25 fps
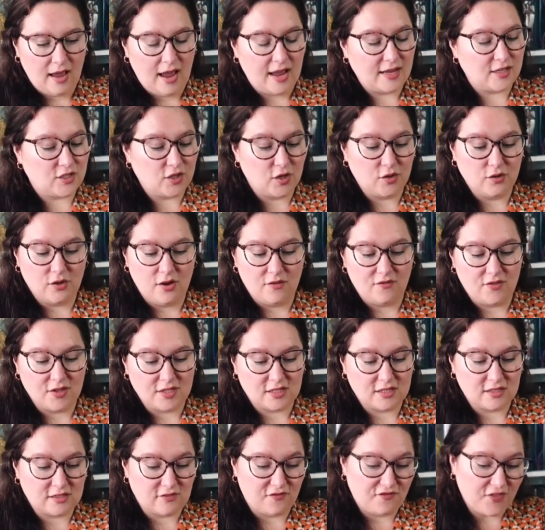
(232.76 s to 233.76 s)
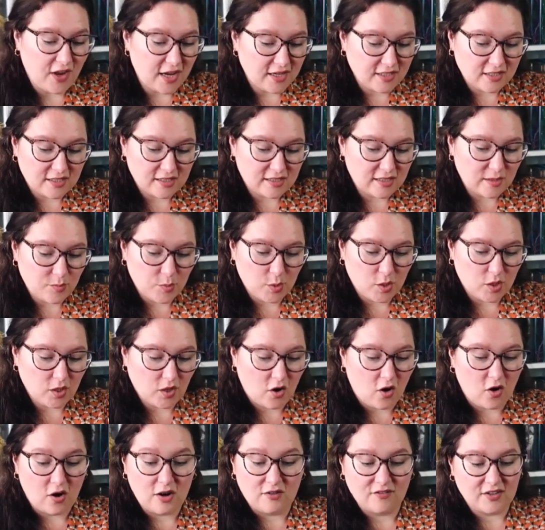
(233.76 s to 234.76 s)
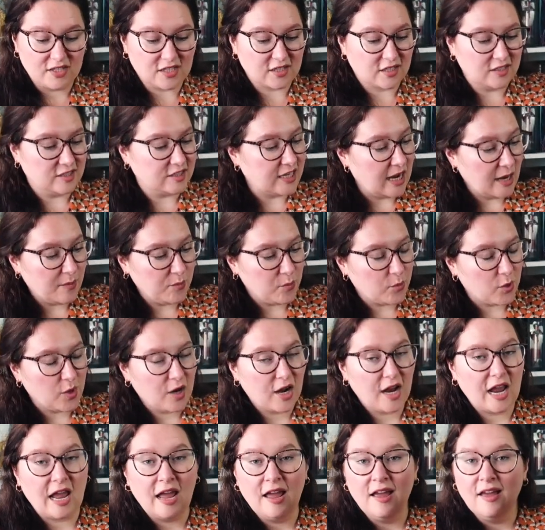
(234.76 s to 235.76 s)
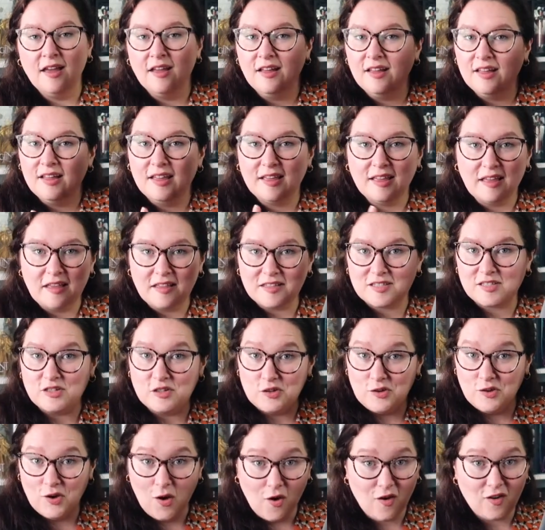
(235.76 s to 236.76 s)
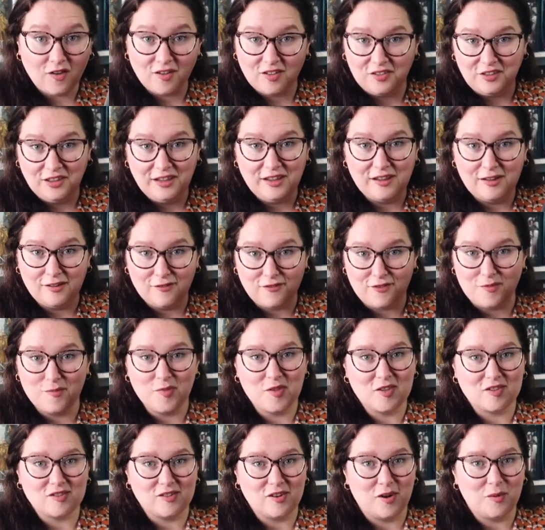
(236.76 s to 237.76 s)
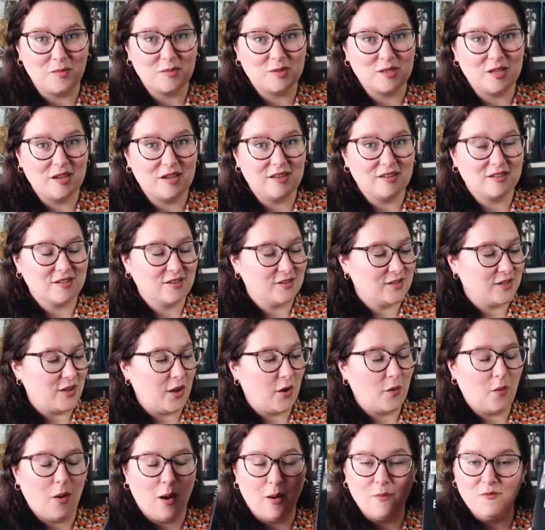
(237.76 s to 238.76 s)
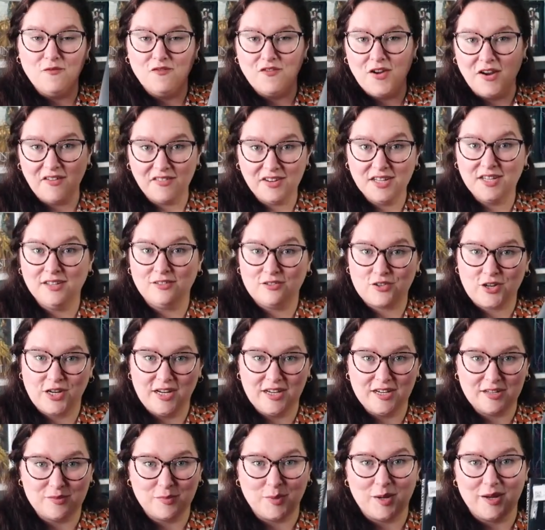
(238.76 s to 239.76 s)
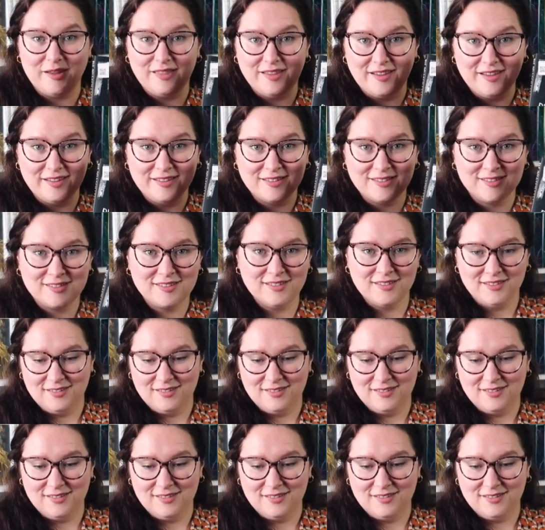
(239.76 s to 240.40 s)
I don't know if this is a fantasy book or if it's contemporary. It's not clear from the synopsis, so I'm very intrigued by this.